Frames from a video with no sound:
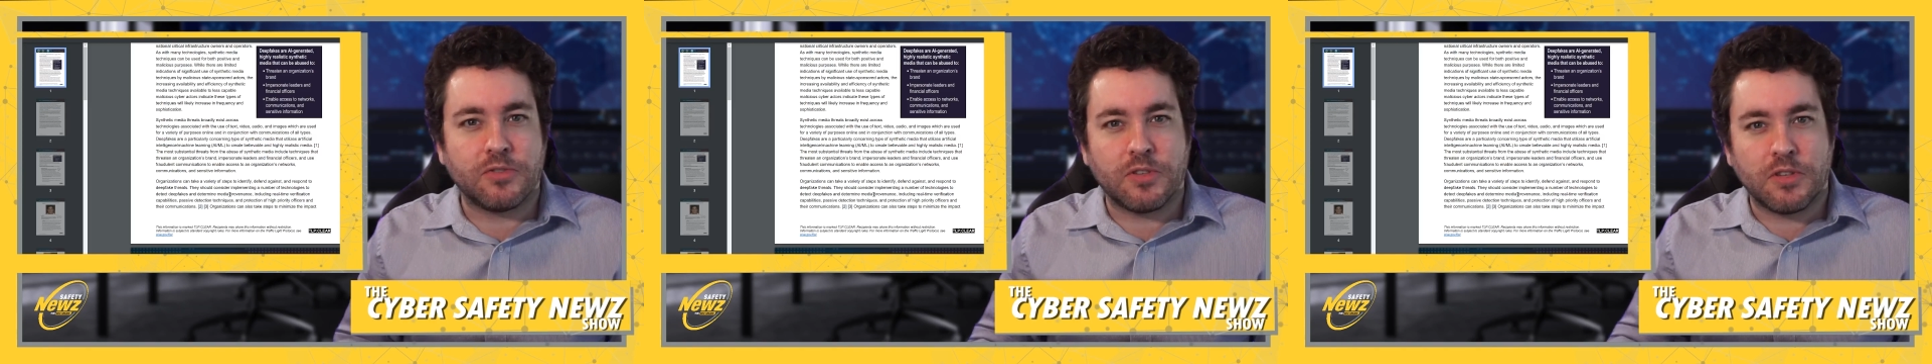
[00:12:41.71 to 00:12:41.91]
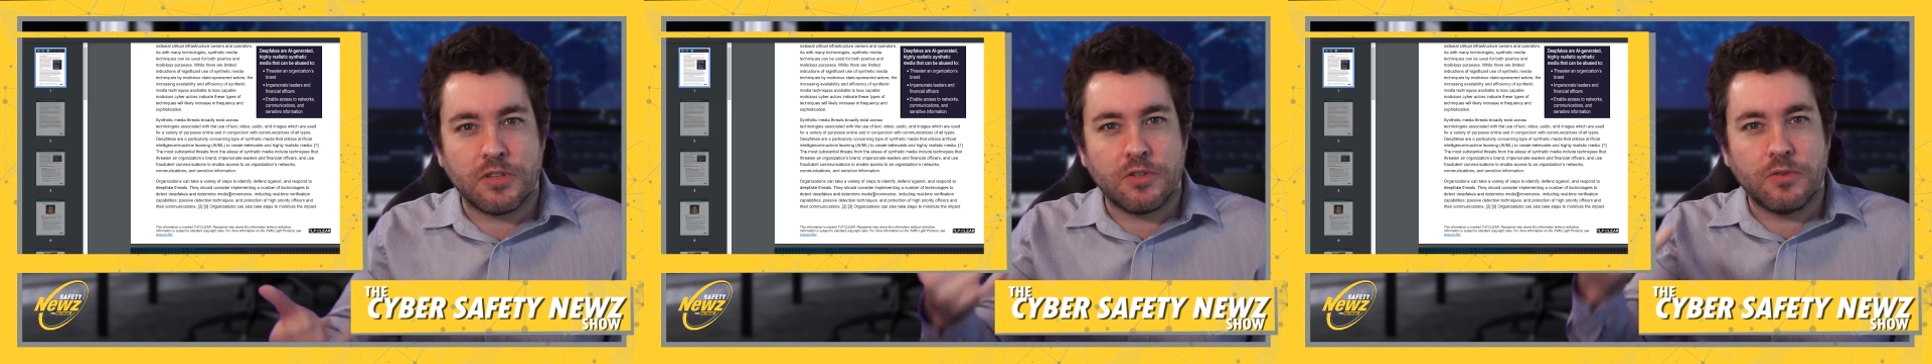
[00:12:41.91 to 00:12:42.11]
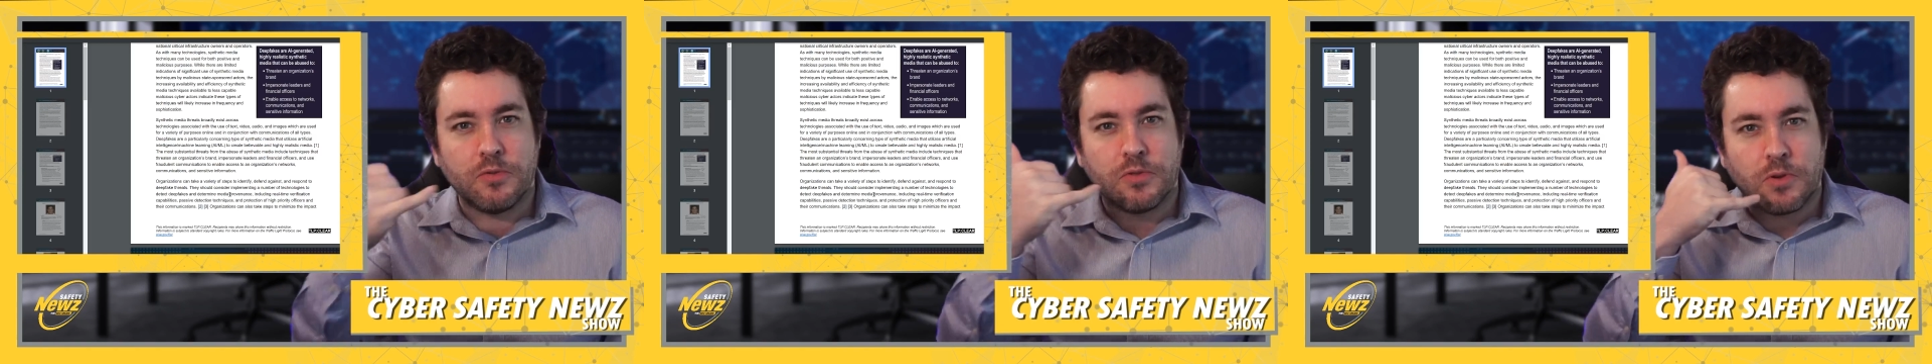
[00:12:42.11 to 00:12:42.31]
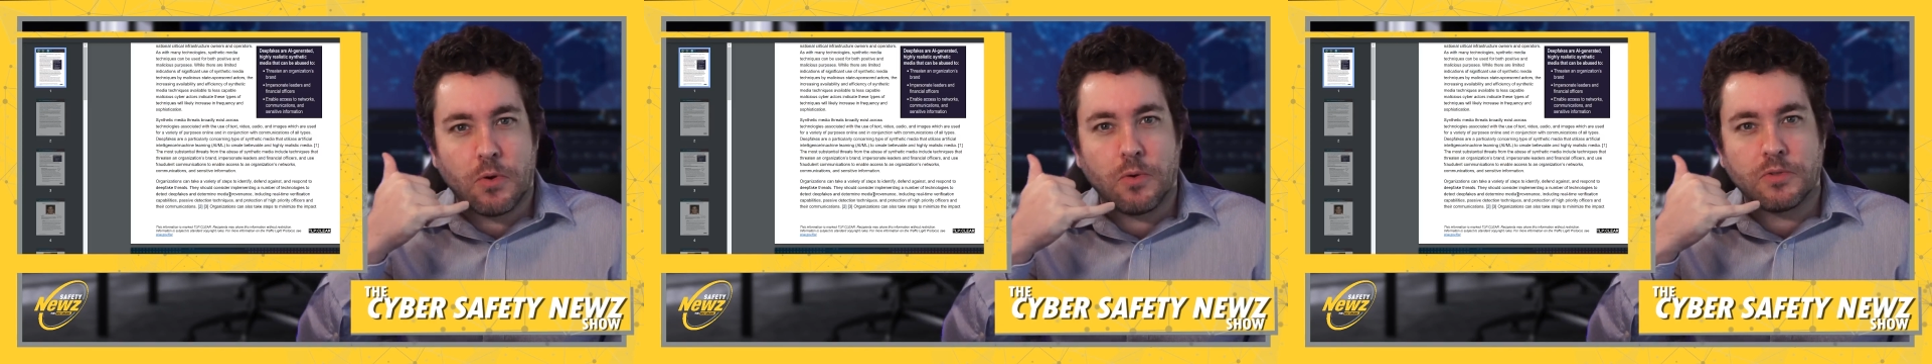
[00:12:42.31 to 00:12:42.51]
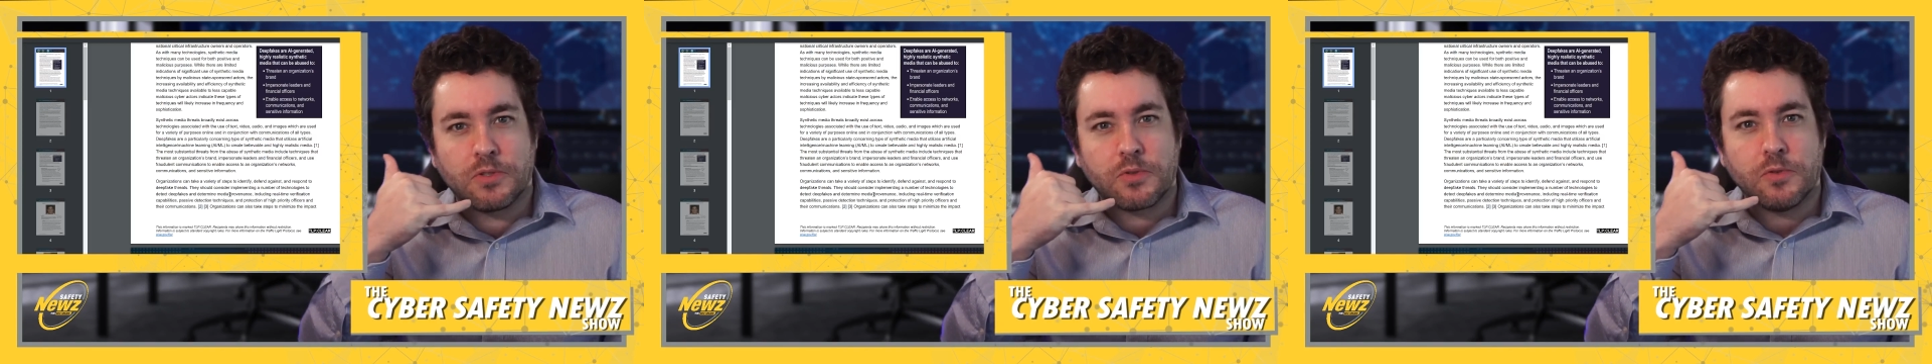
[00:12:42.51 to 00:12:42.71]
so they use
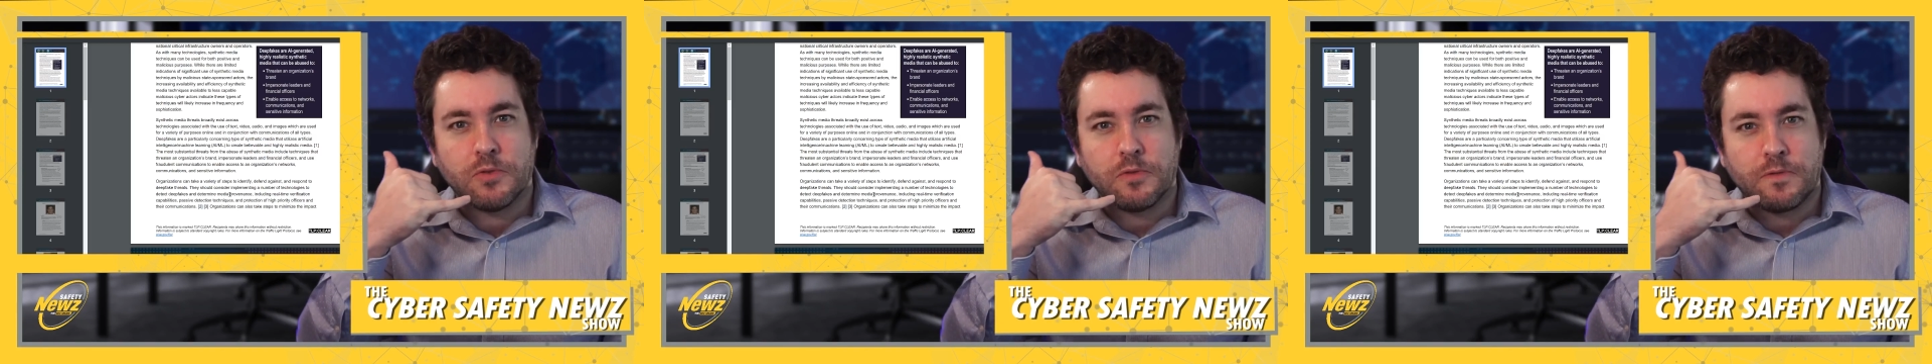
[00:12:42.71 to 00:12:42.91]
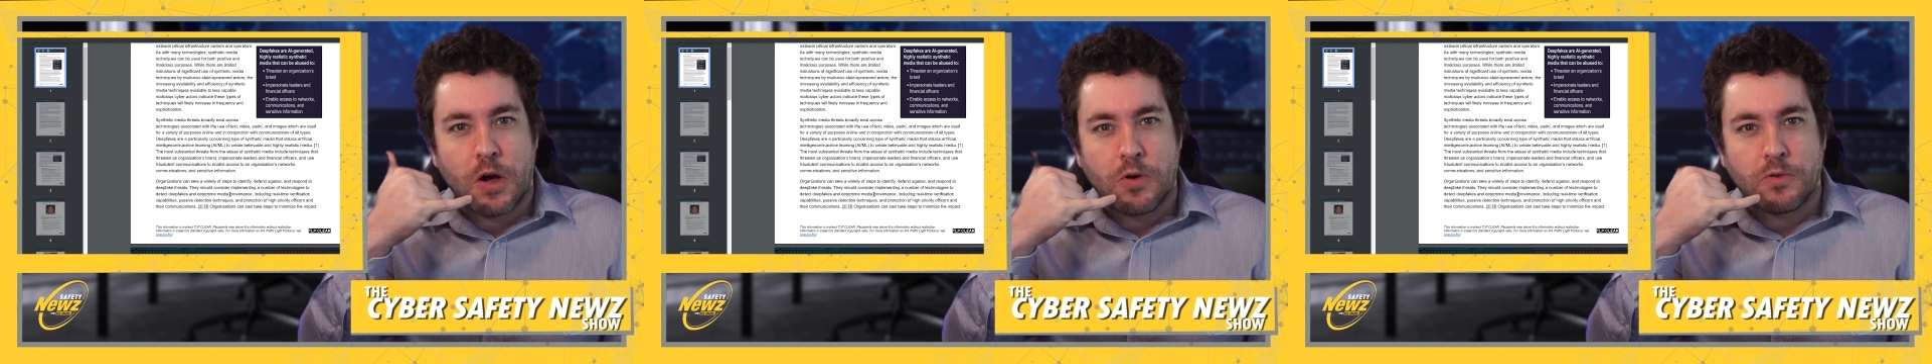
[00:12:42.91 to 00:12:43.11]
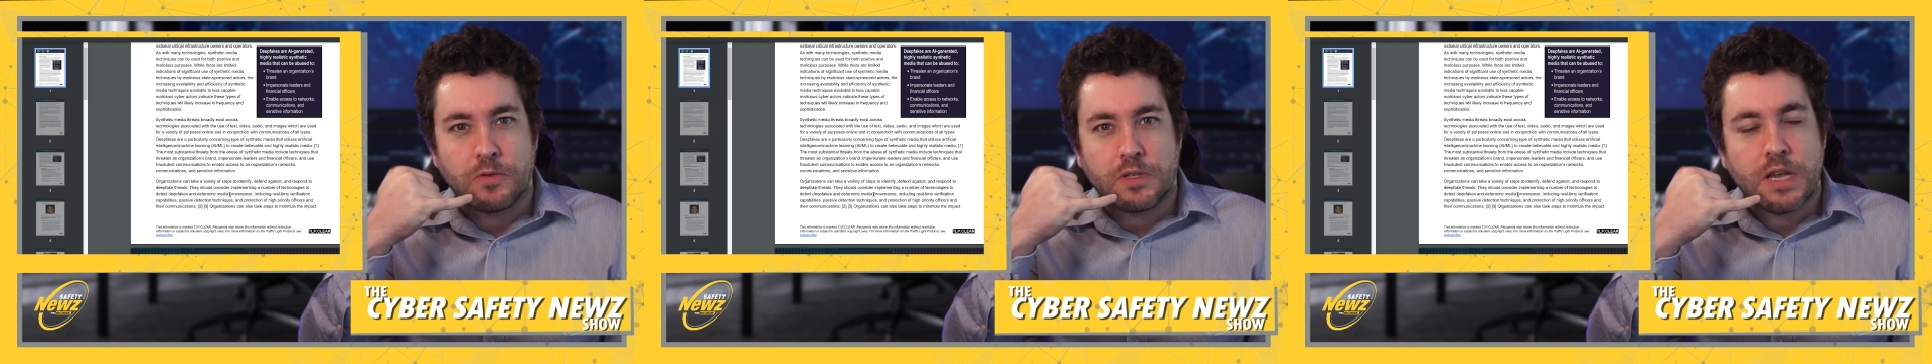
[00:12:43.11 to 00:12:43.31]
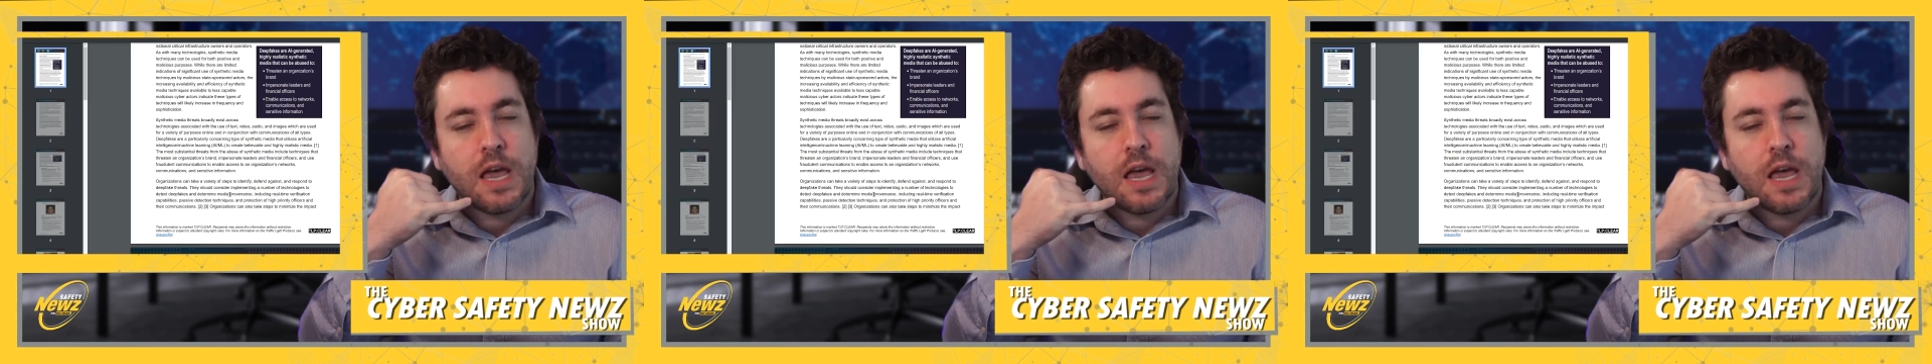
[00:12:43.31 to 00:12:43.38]
old school phones,